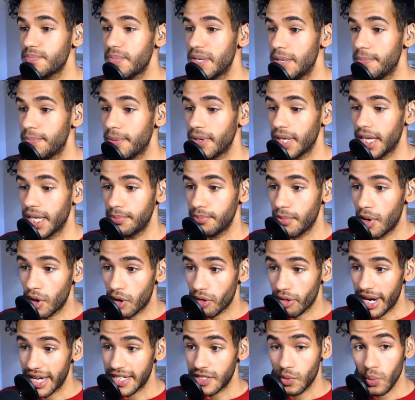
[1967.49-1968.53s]
people in
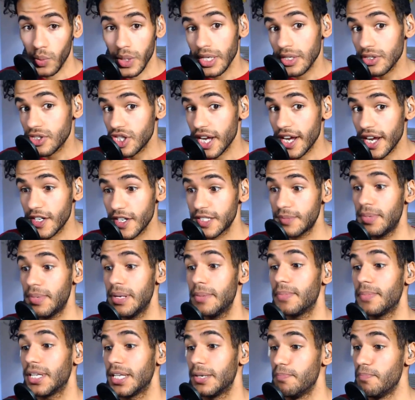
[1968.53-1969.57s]
motorized wheelchairs,
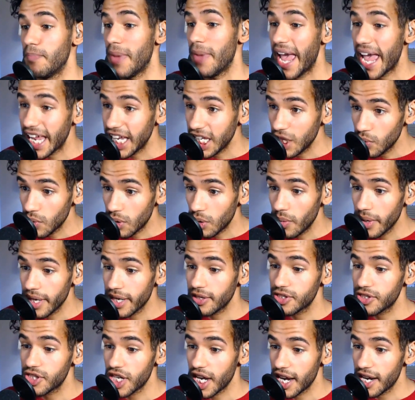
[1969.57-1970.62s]
people in manual
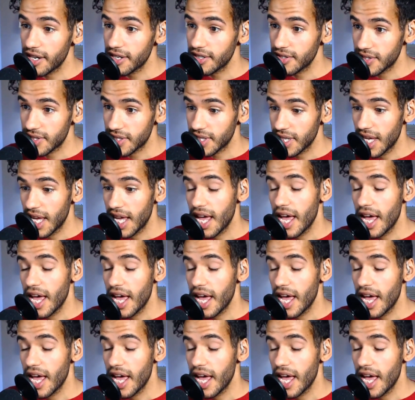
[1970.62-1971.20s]
wheelchairs.